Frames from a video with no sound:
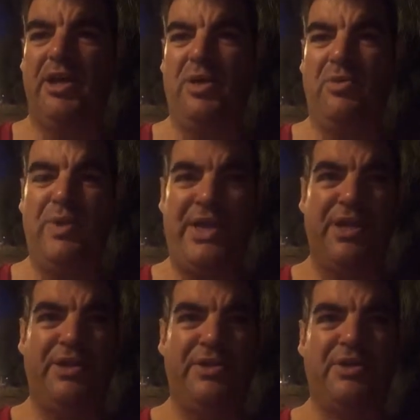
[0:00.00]
a
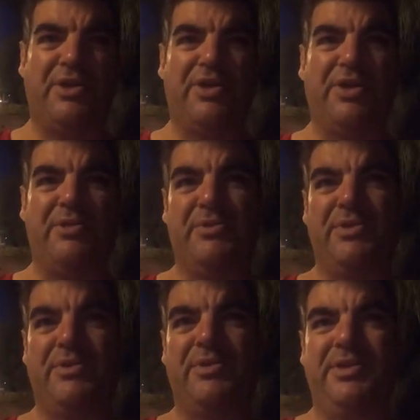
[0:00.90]
week, you kind of go,
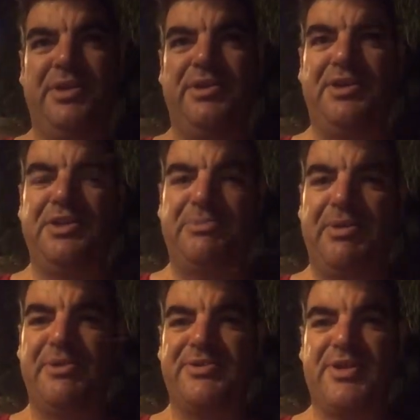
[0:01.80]
well, you need to be
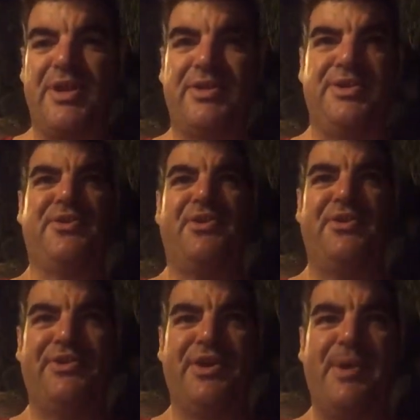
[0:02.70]
able to suck this kind
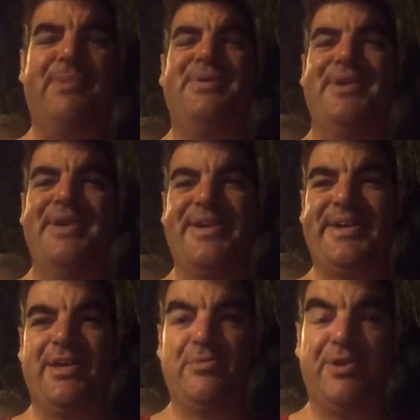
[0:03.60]
of thing up and
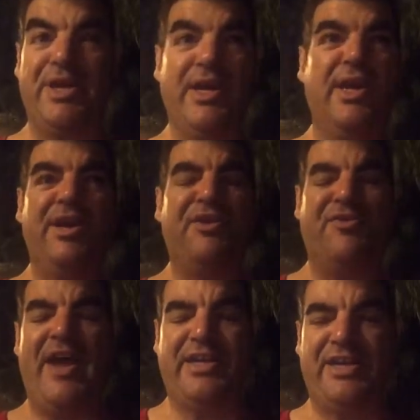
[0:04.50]
get on with it. The
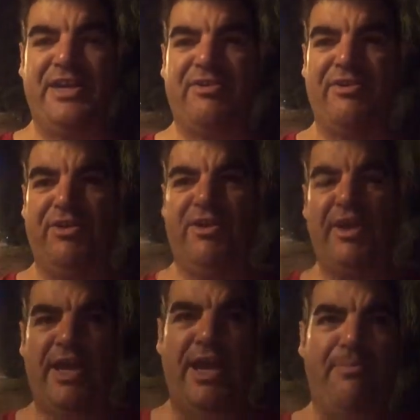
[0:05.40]
fact is that
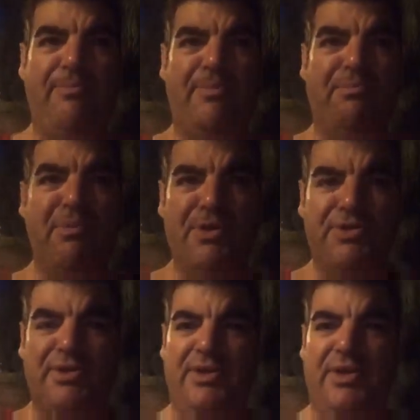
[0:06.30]

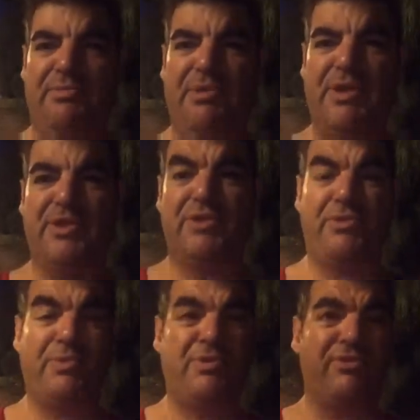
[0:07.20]
most of the
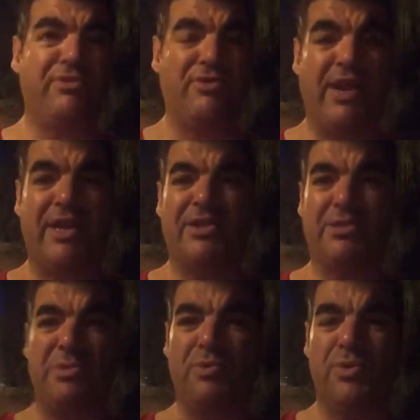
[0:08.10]
trip across Australia is
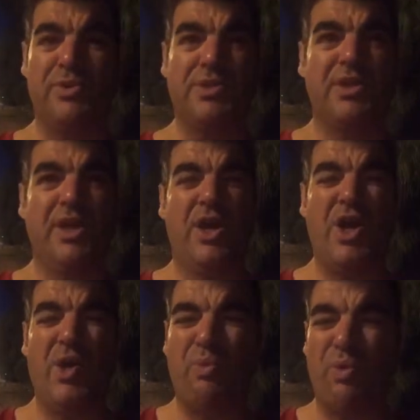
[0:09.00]
going to be walked.
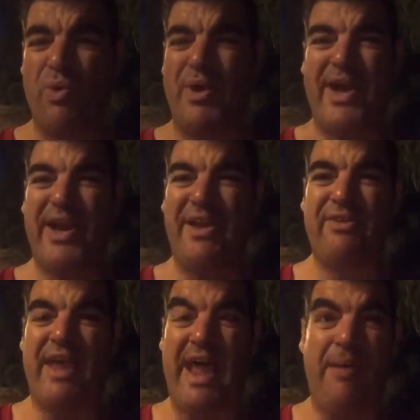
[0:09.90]
Walking
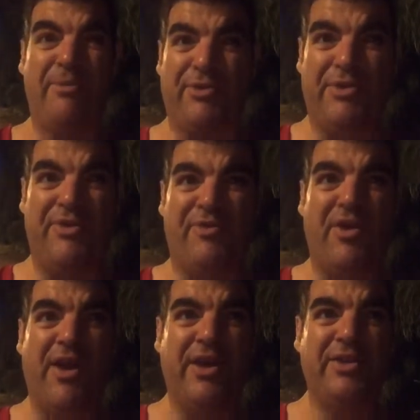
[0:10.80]
is absolutely
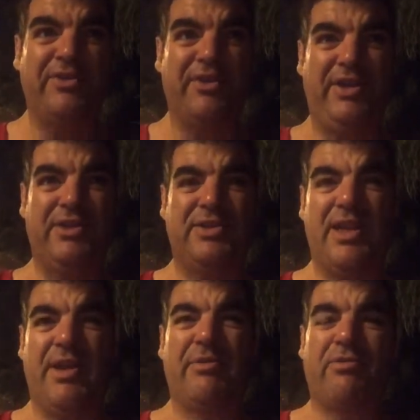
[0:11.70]
fine. It's
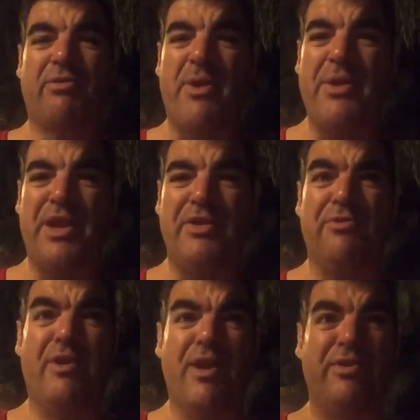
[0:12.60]
throwing in the
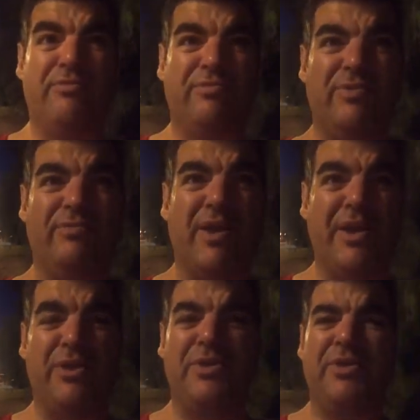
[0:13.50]

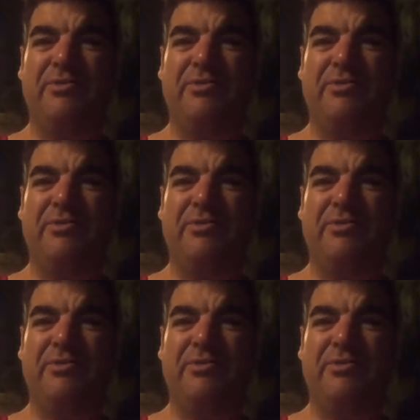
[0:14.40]
running, doing the